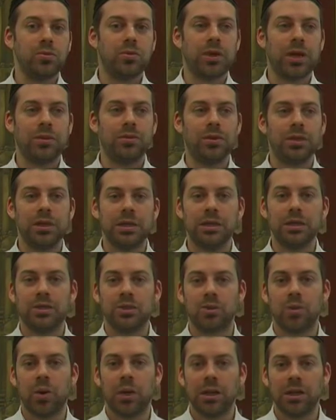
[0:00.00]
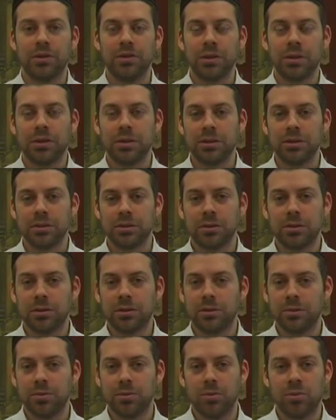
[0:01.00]
whatever years, 12 years
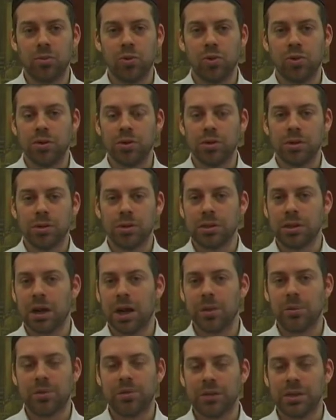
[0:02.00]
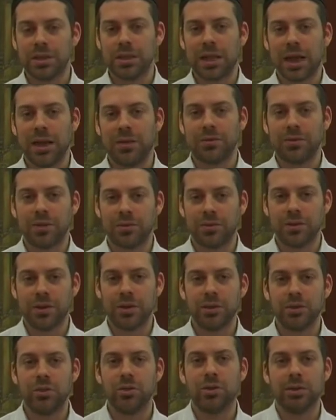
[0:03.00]
or more time of his life to
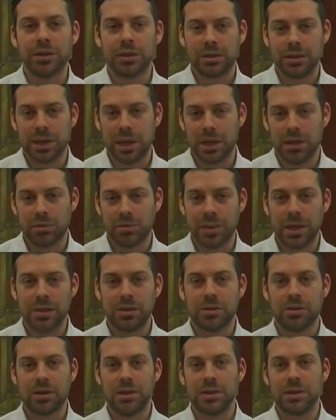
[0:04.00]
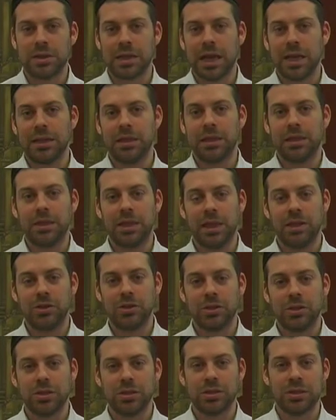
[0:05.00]
figure all this out based on his
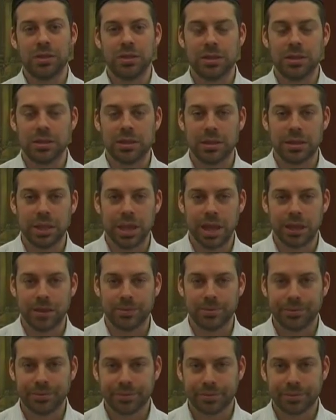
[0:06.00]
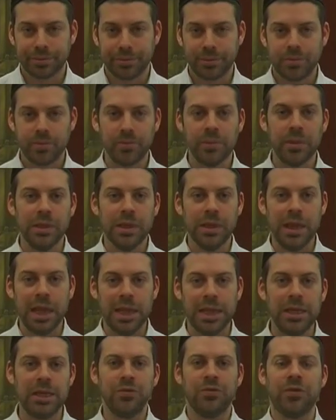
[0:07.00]
calculations and this and that.
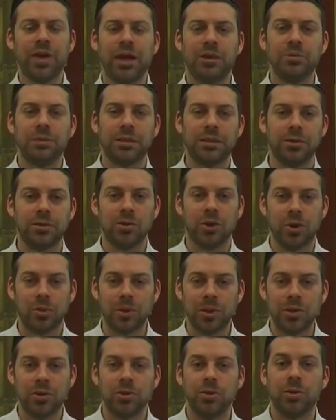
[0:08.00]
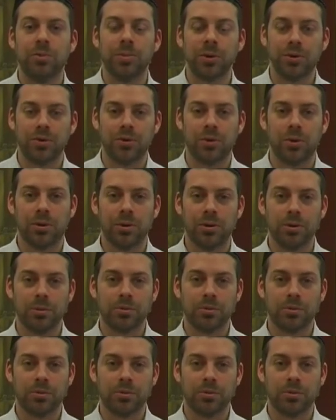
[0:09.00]
And he found it. Nobody knew it before.